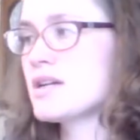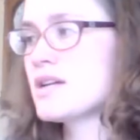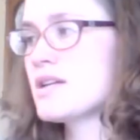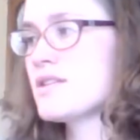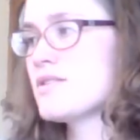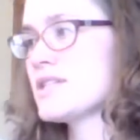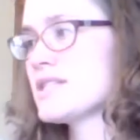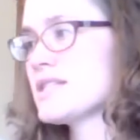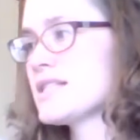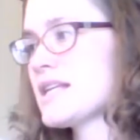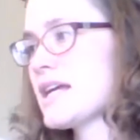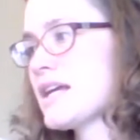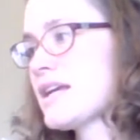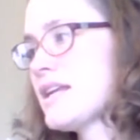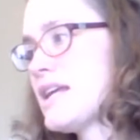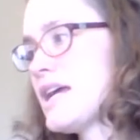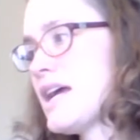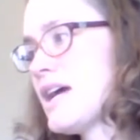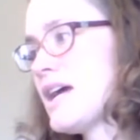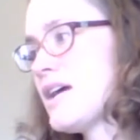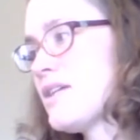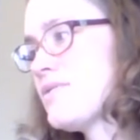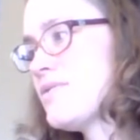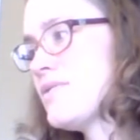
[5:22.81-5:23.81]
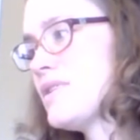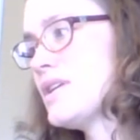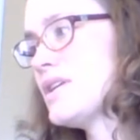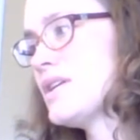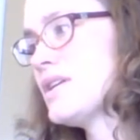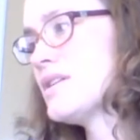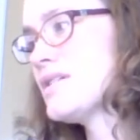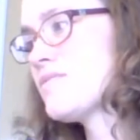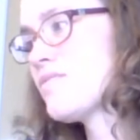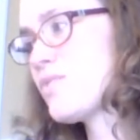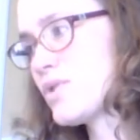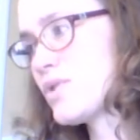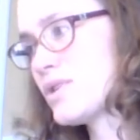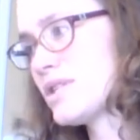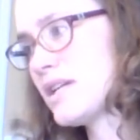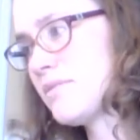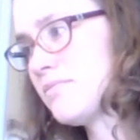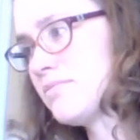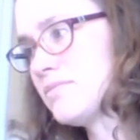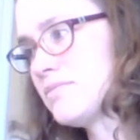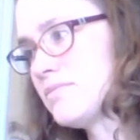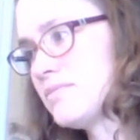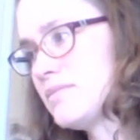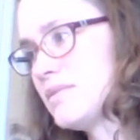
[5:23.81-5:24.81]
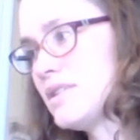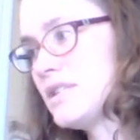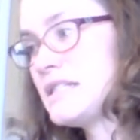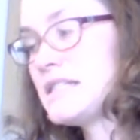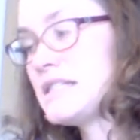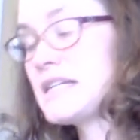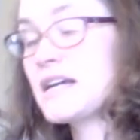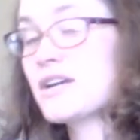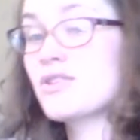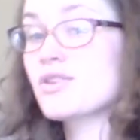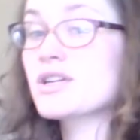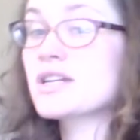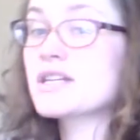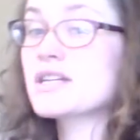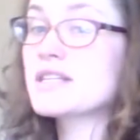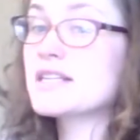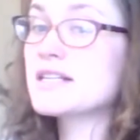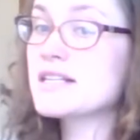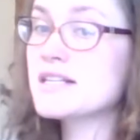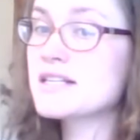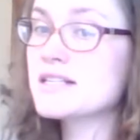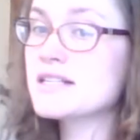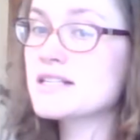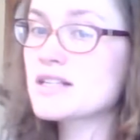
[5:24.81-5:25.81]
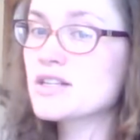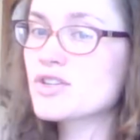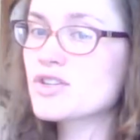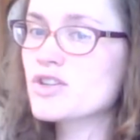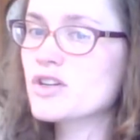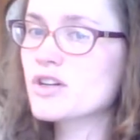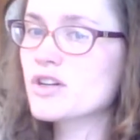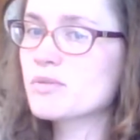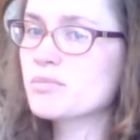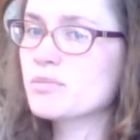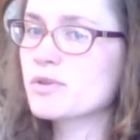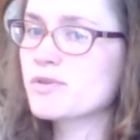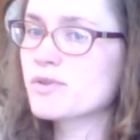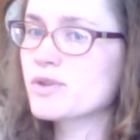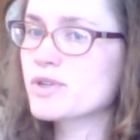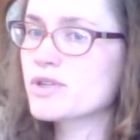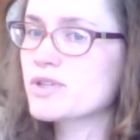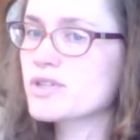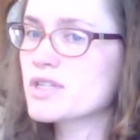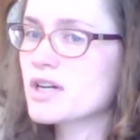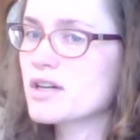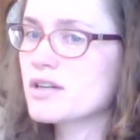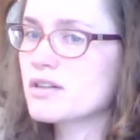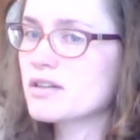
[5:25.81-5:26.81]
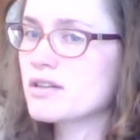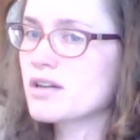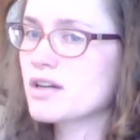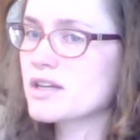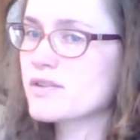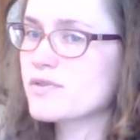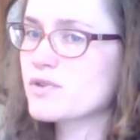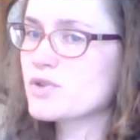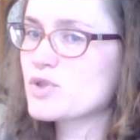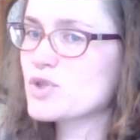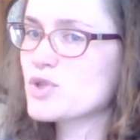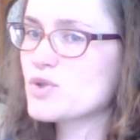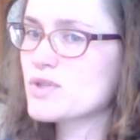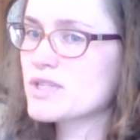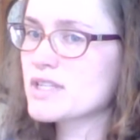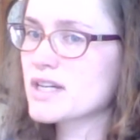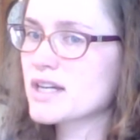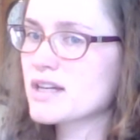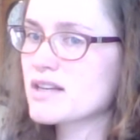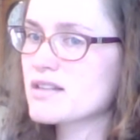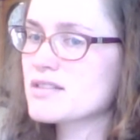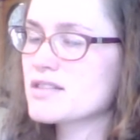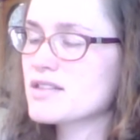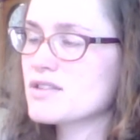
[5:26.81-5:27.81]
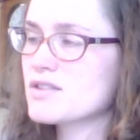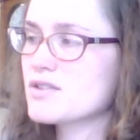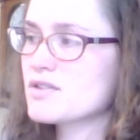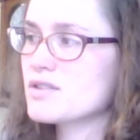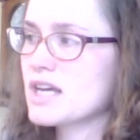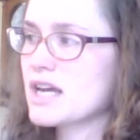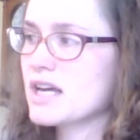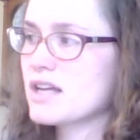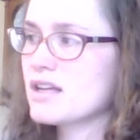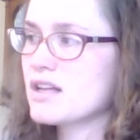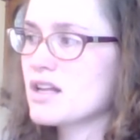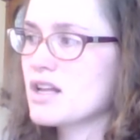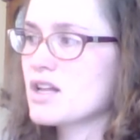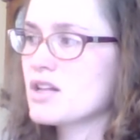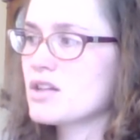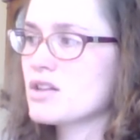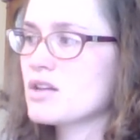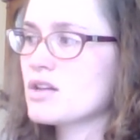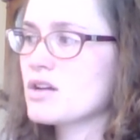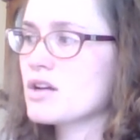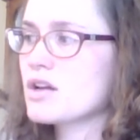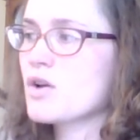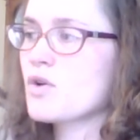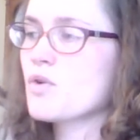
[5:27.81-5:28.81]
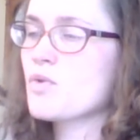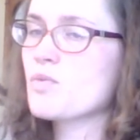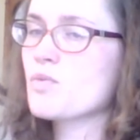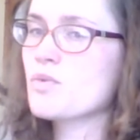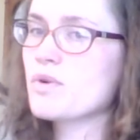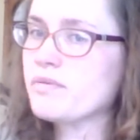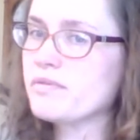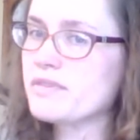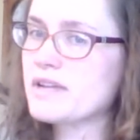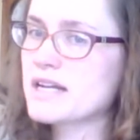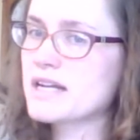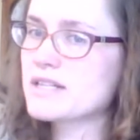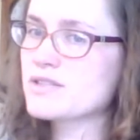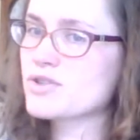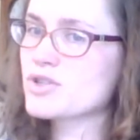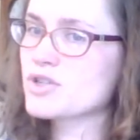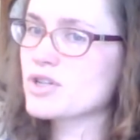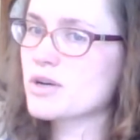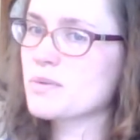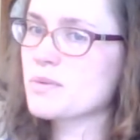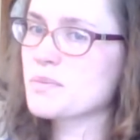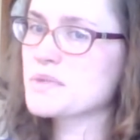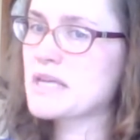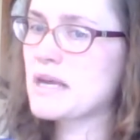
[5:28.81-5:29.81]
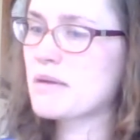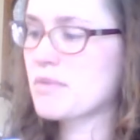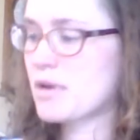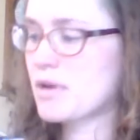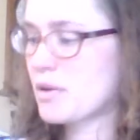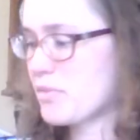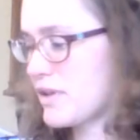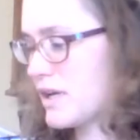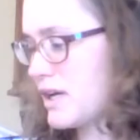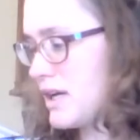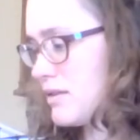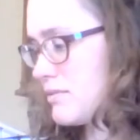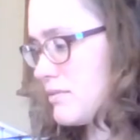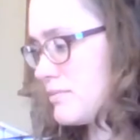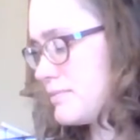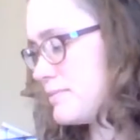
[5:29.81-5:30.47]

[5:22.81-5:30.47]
the second half is forte. Take a look at the key signature before you start. I'll give you 2 seconds to do that. Look, what flats or sharps am I playing?